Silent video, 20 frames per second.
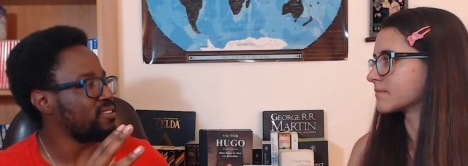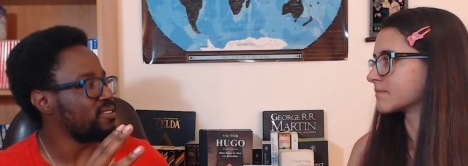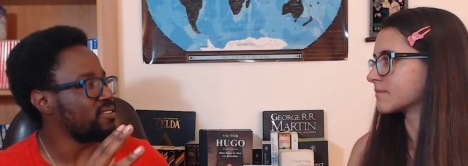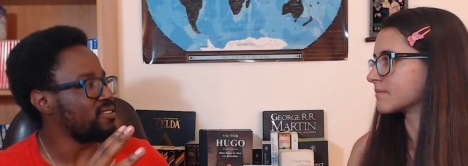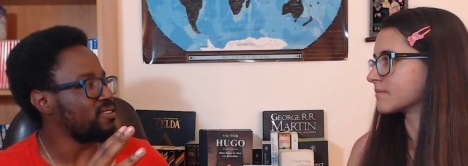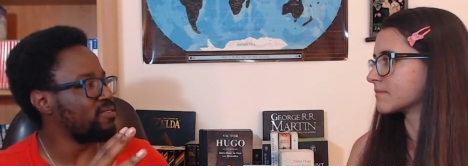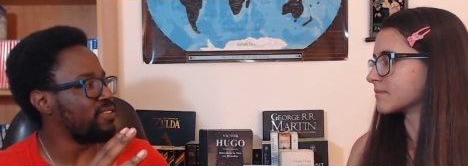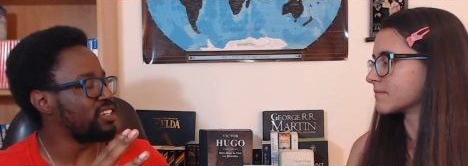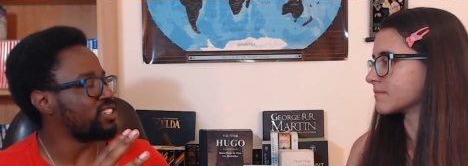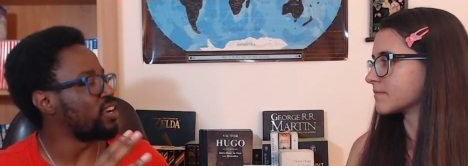
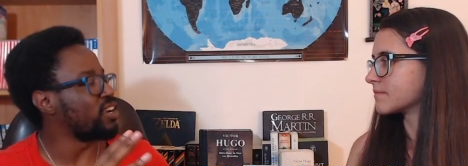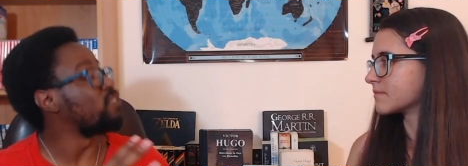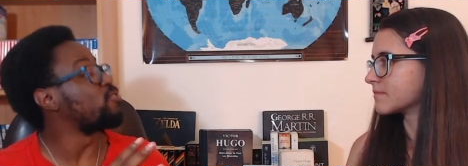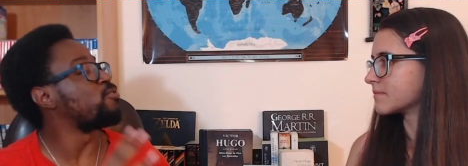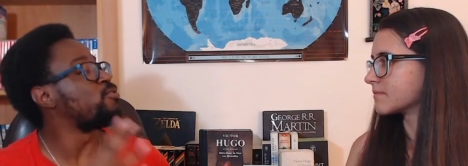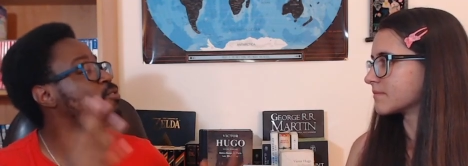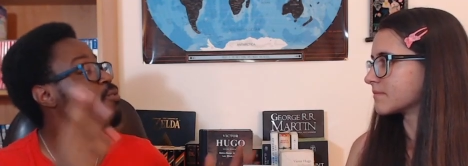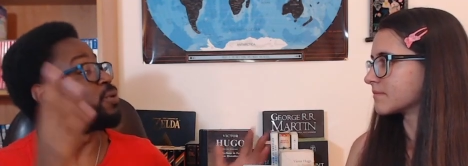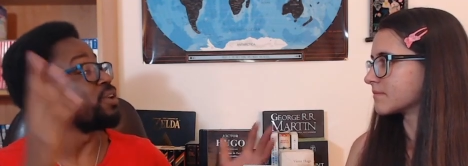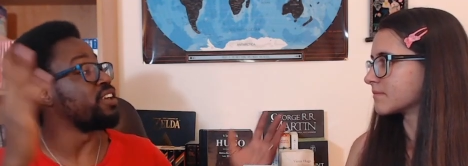Speaker 1: Valjean
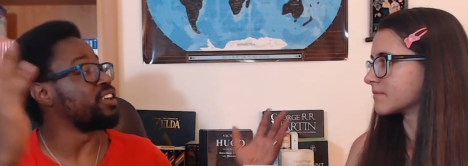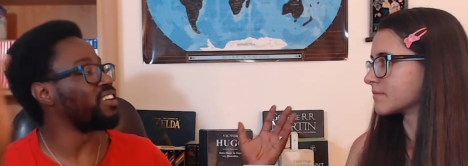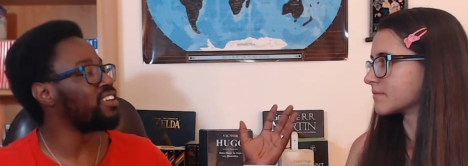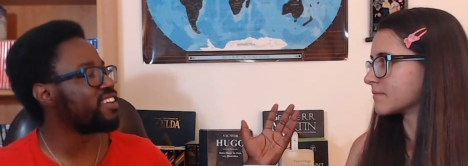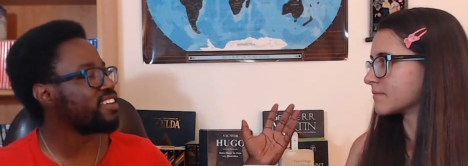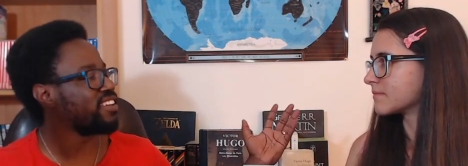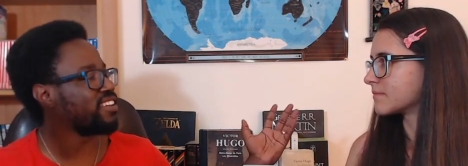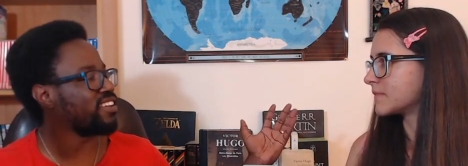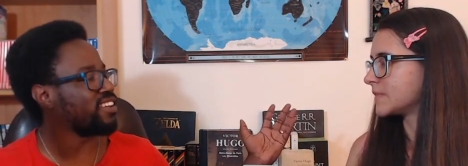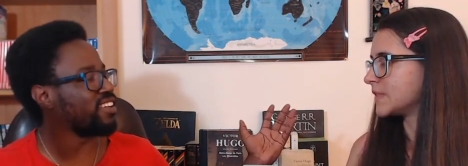free,
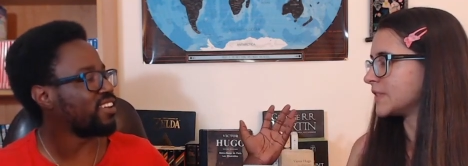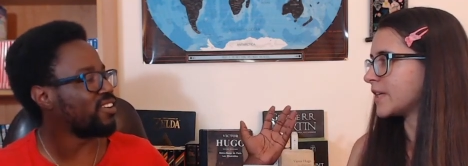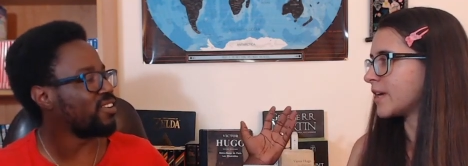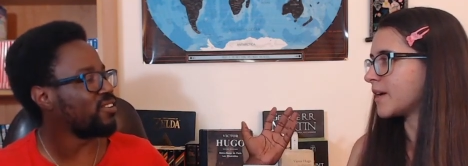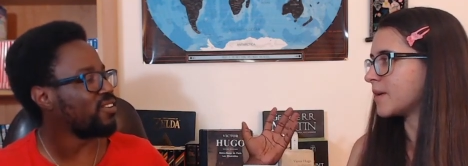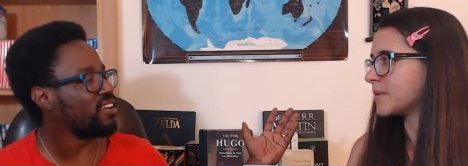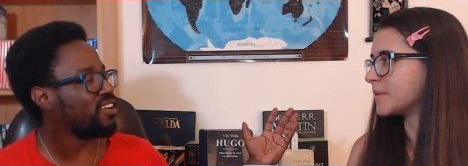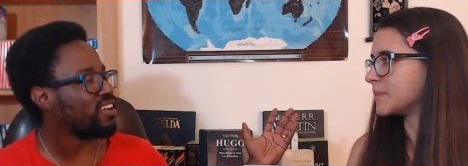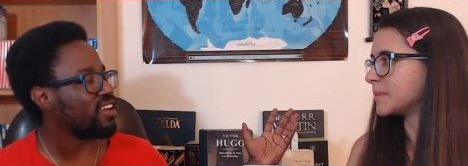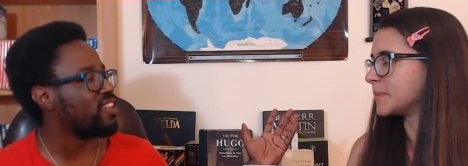you know, yeah.
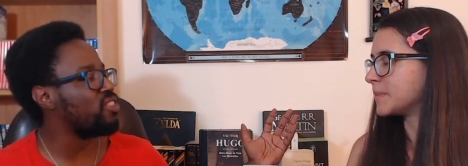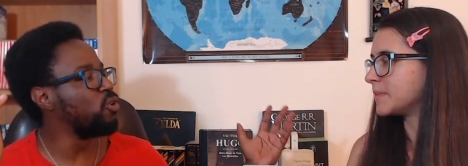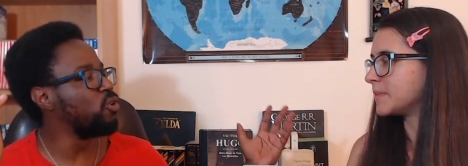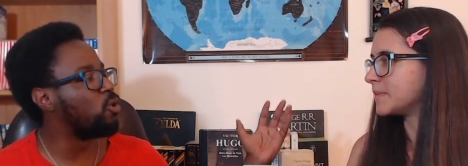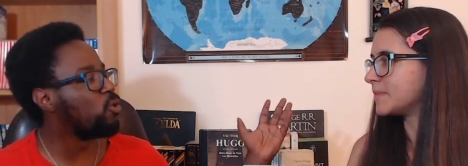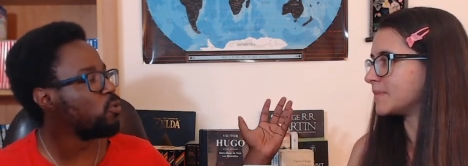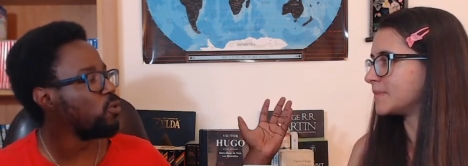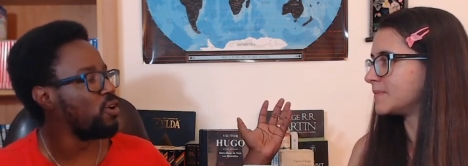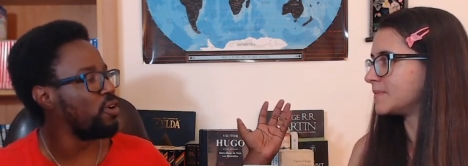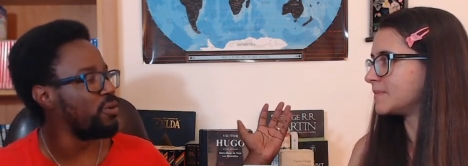and
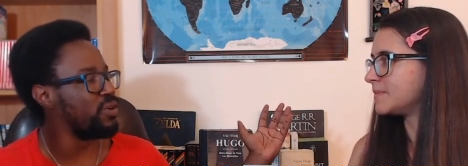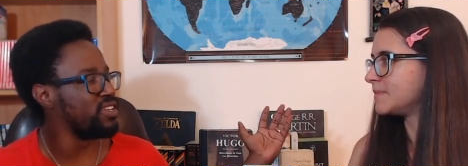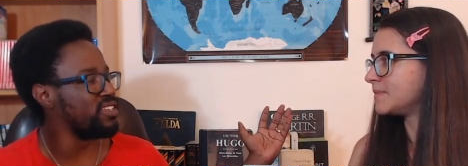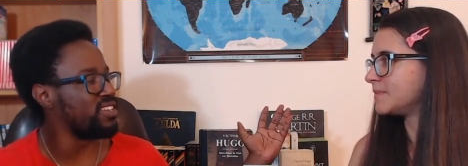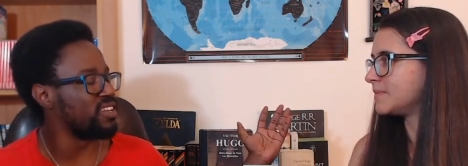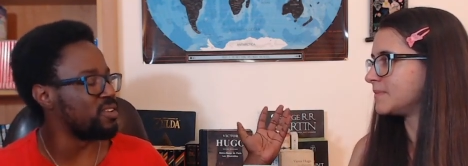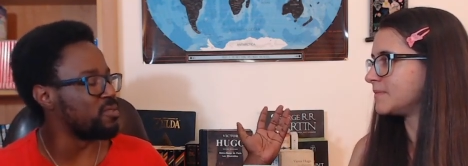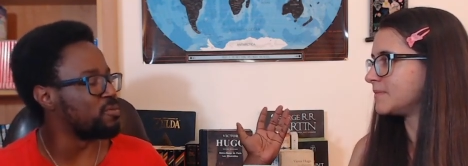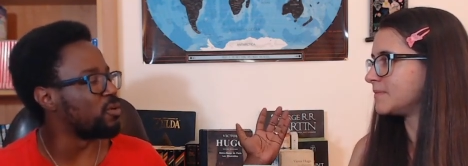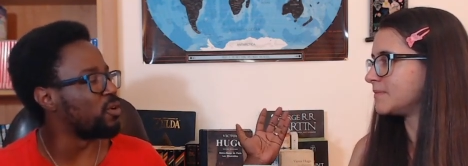no worries
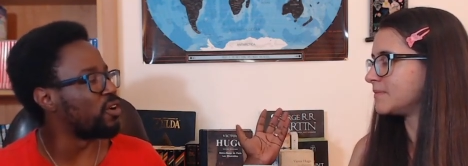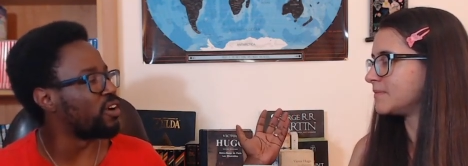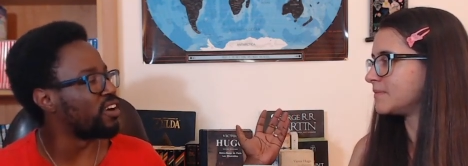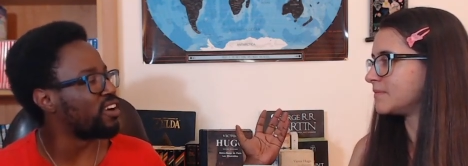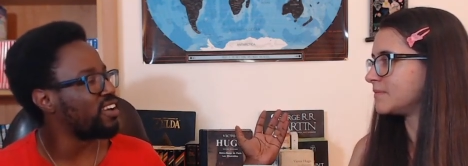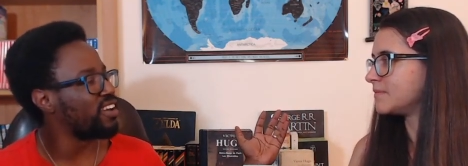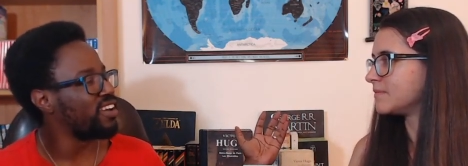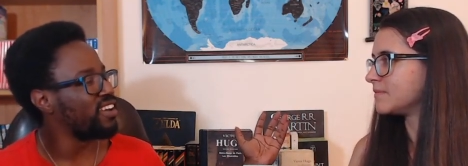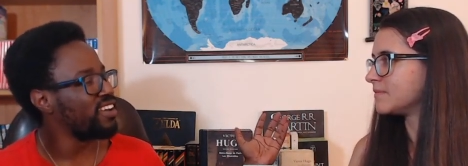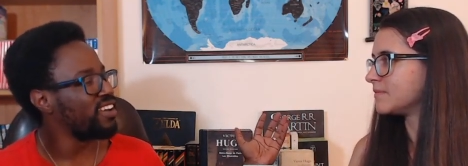anymore.
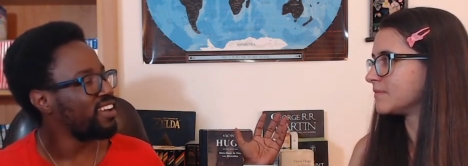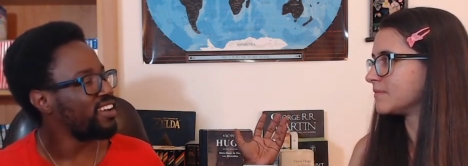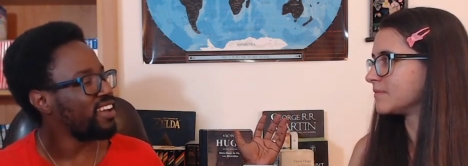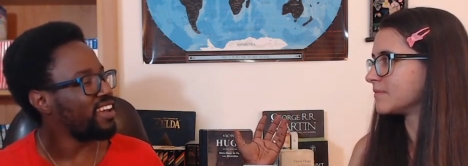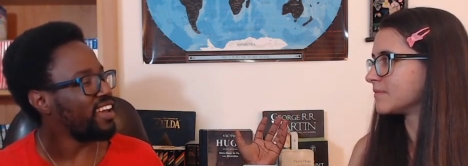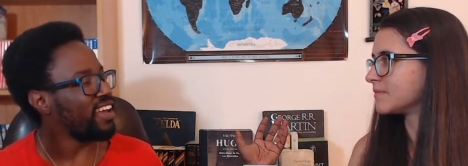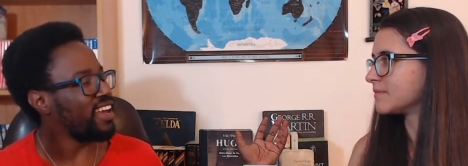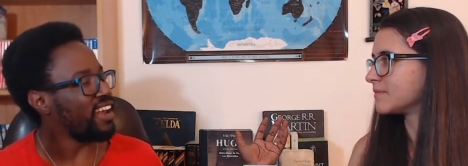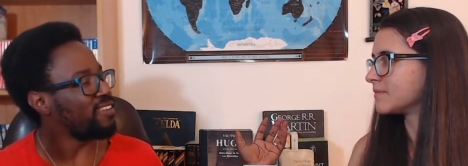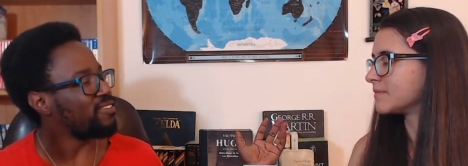
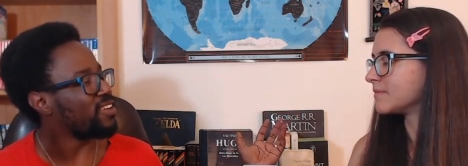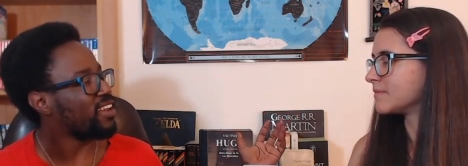And I feel